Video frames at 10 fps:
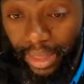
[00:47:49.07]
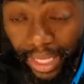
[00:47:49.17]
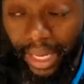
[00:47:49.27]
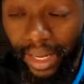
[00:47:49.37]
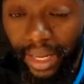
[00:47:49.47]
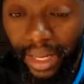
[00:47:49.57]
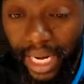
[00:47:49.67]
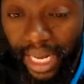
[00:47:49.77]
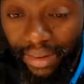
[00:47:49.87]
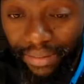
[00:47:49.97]
think
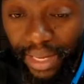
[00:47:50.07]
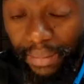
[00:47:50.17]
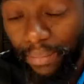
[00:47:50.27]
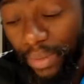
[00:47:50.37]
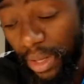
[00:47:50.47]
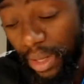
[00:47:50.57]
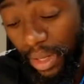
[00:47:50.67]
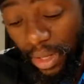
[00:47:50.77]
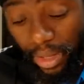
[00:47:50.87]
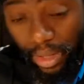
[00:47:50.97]
love them,
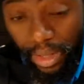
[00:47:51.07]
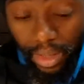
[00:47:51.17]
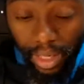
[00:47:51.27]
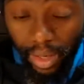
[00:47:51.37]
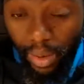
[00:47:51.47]
the